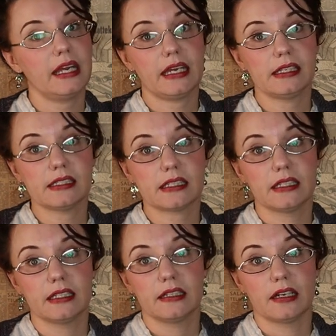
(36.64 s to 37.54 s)
and
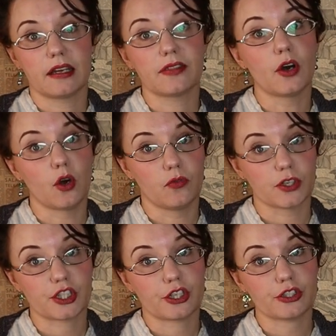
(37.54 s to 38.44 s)
the
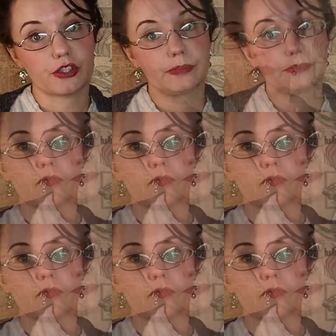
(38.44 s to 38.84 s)
overskirt.